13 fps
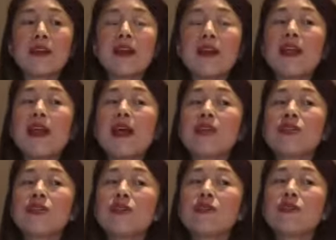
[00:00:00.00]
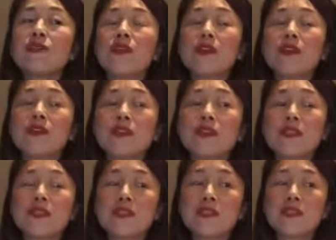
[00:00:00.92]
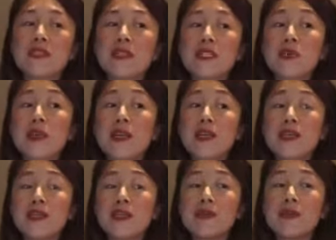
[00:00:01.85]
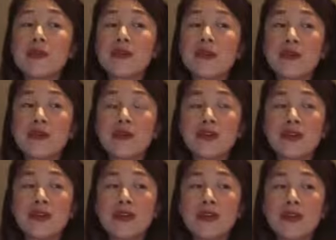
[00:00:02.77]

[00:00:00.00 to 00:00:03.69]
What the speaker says: And as you feel into this expansion beyond